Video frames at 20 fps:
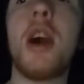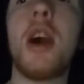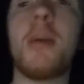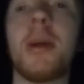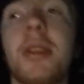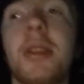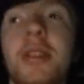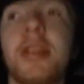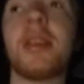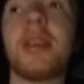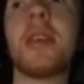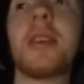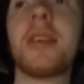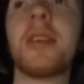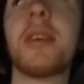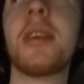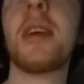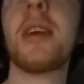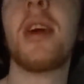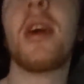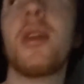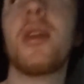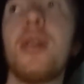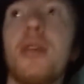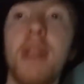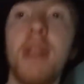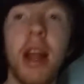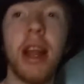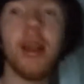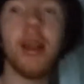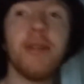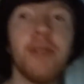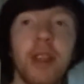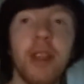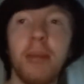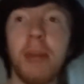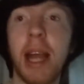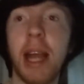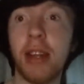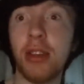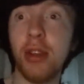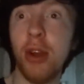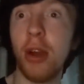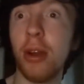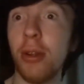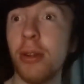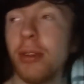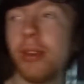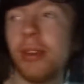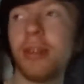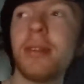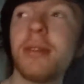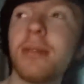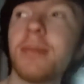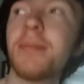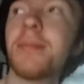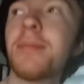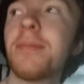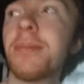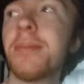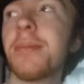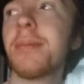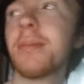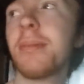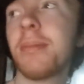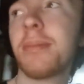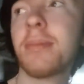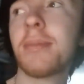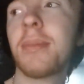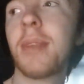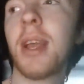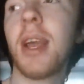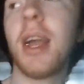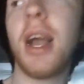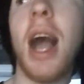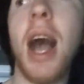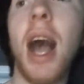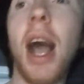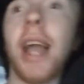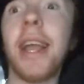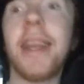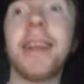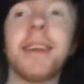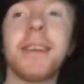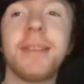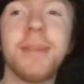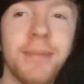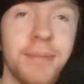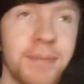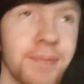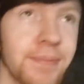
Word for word: Robert, are you ready for the McDonald's? Hi. Hi.